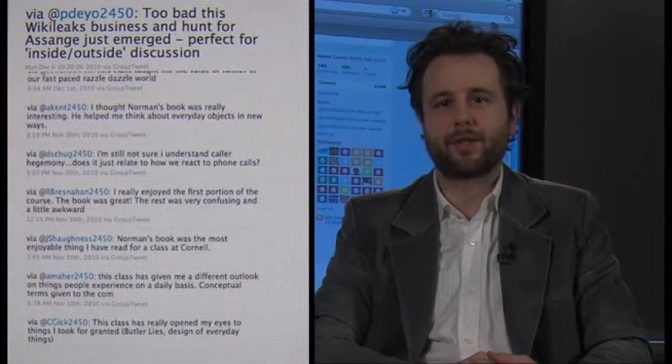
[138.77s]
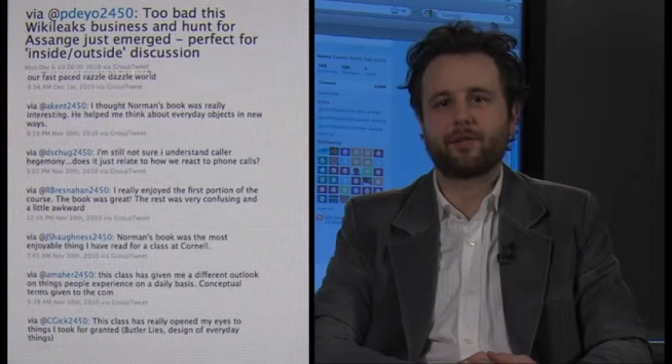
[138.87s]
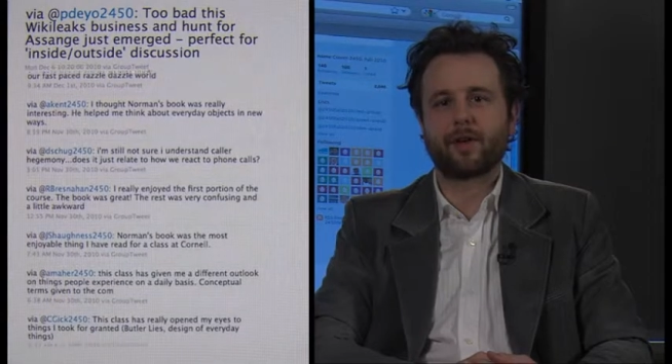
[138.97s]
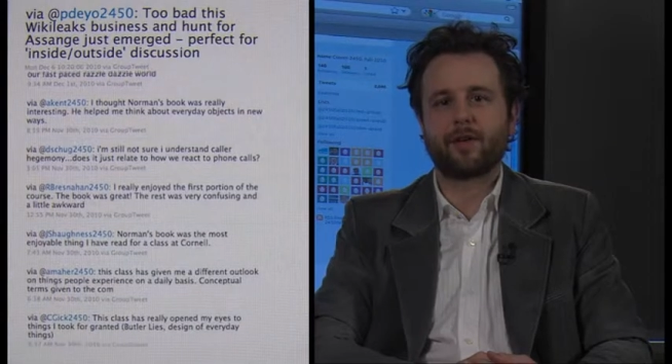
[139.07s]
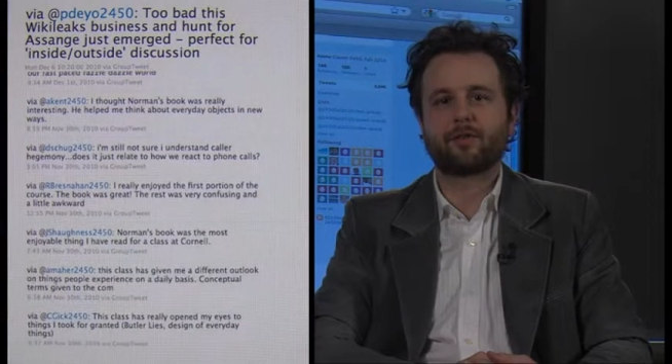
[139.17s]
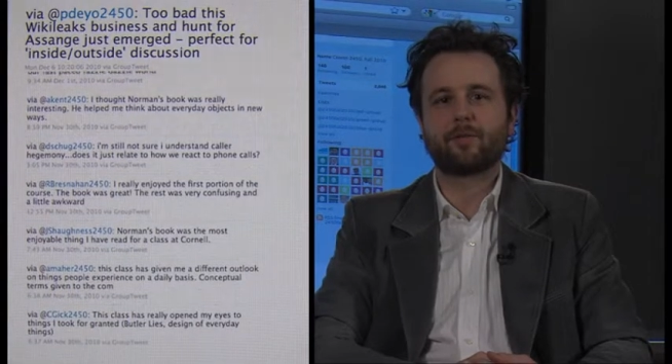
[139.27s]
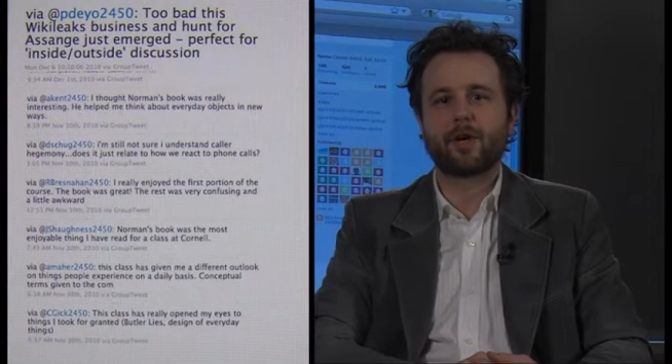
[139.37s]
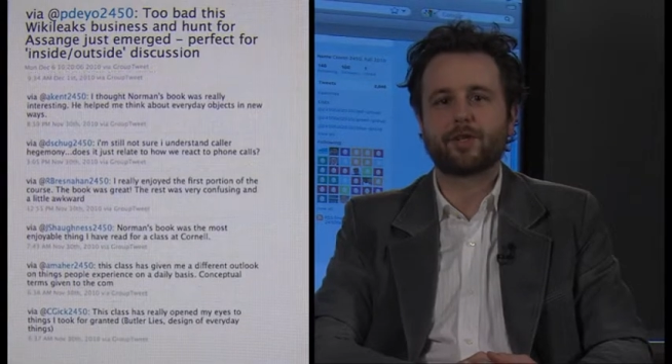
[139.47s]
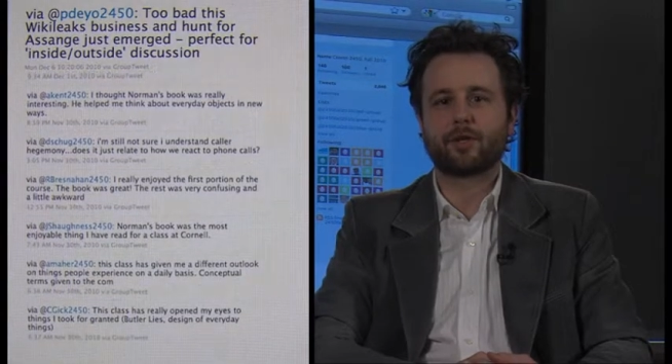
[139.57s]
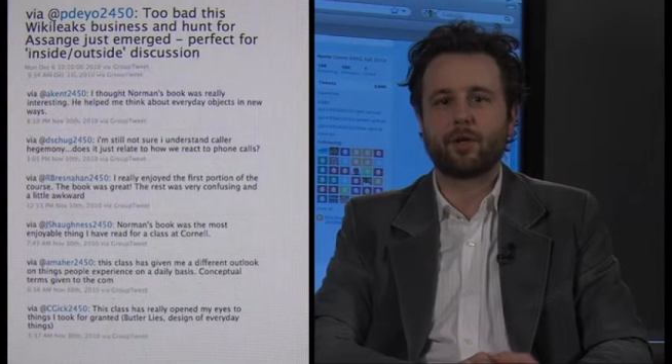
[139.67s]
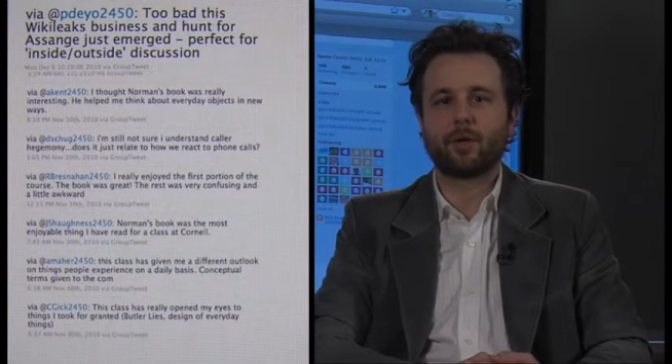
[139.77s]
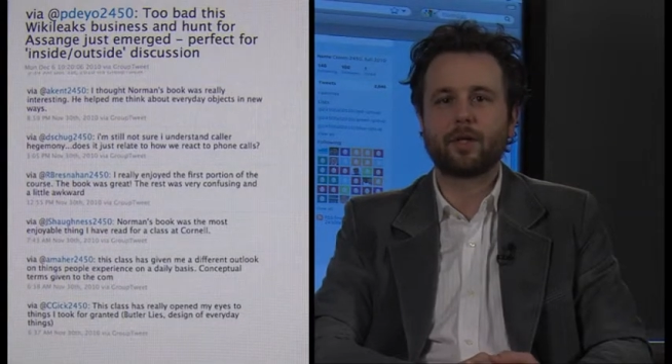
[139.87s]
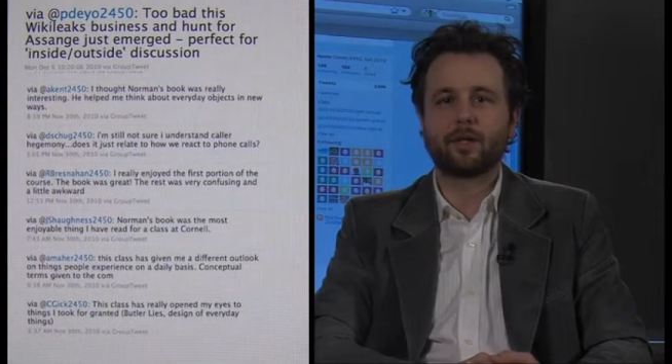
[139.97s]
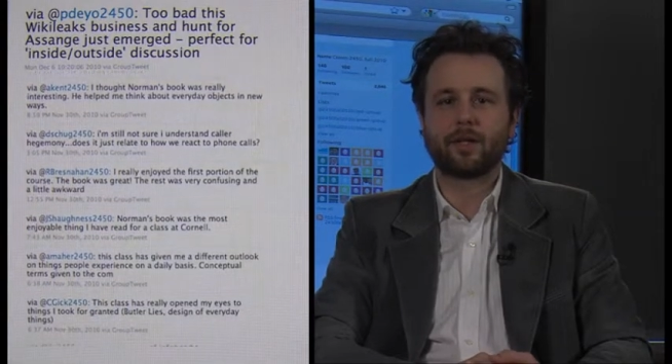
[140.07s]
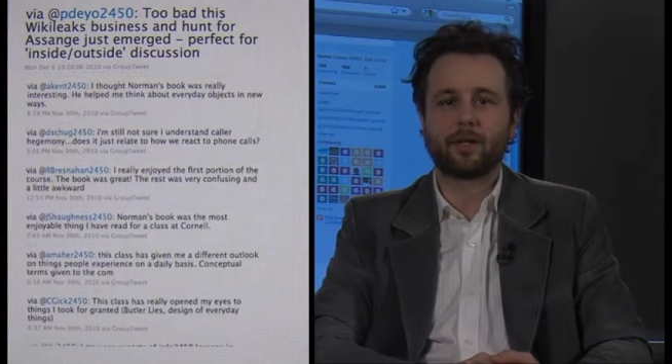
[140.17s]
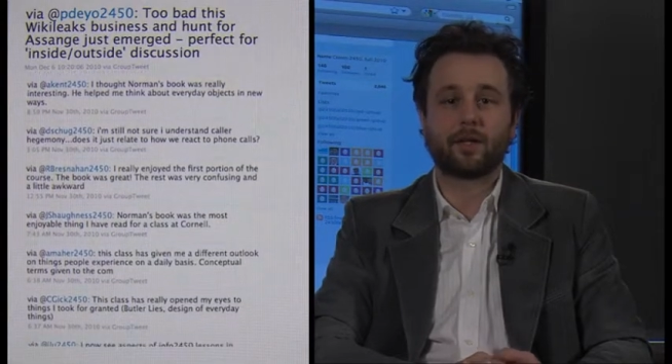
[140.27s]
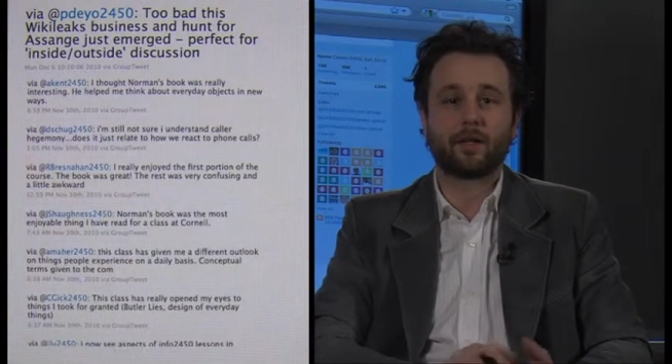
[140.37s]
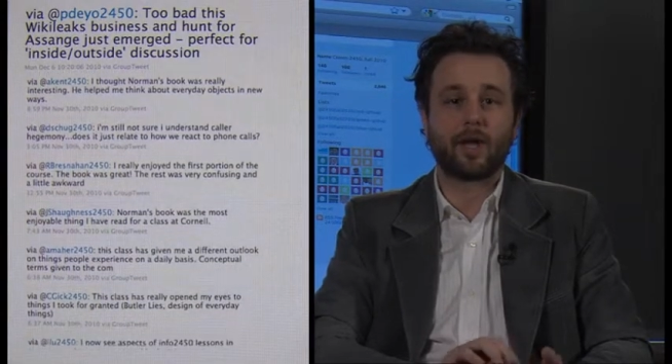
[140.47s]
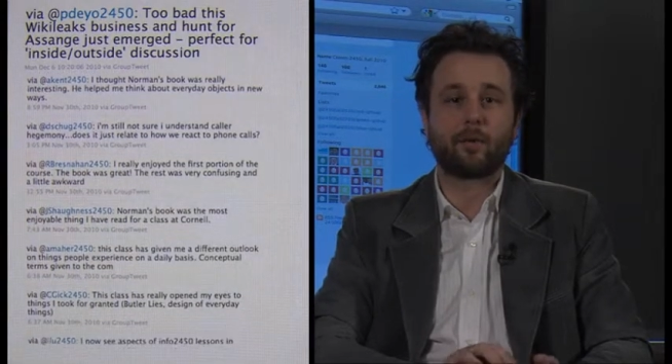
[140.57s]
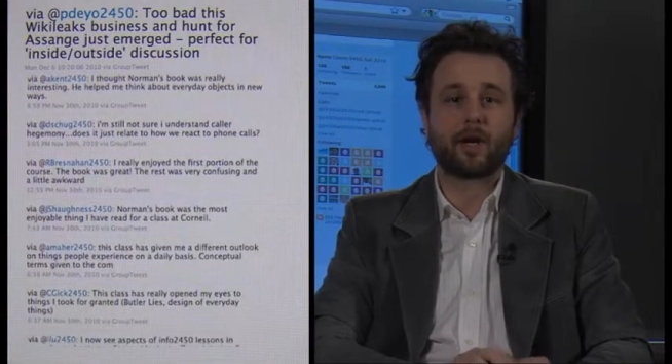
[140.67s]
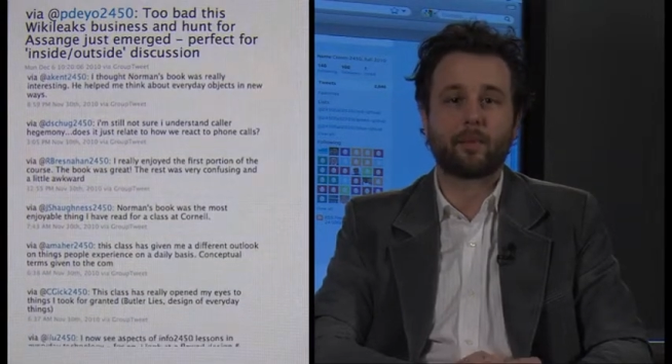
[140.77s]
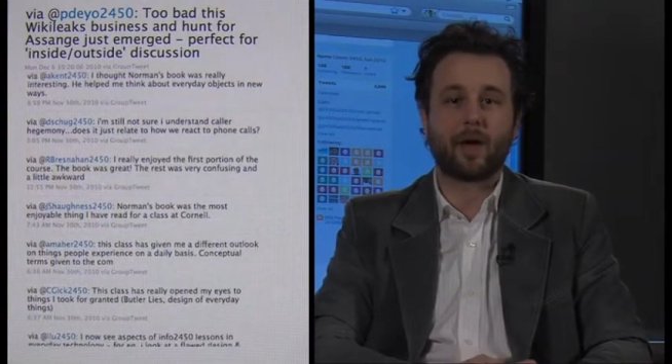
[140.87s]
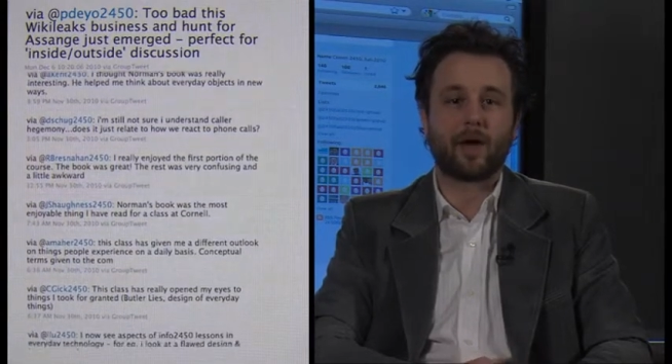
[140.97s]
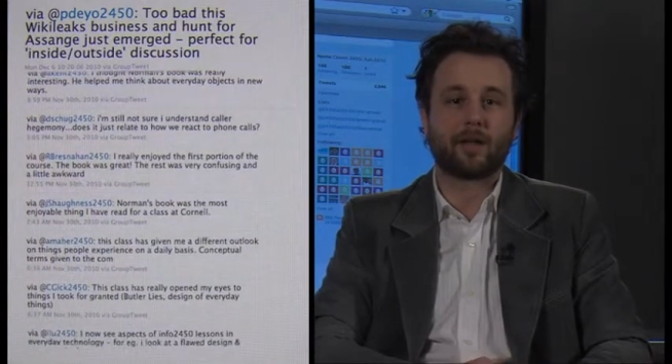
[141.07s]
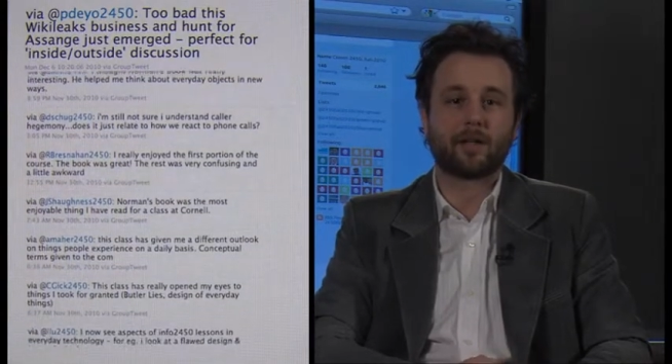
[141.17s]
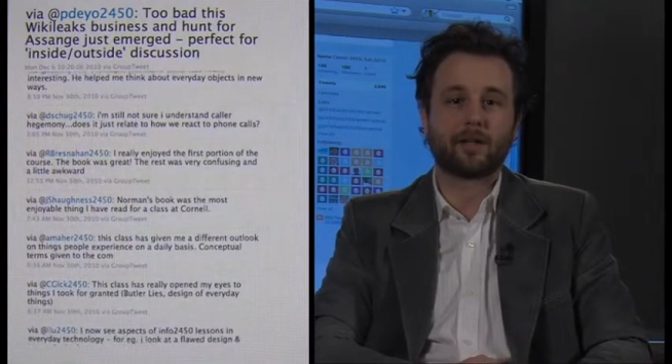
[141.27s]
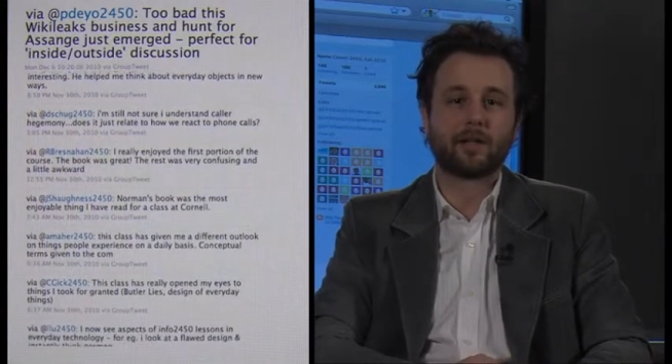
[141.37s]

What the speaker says: to convey information quickly in a lightweight manner.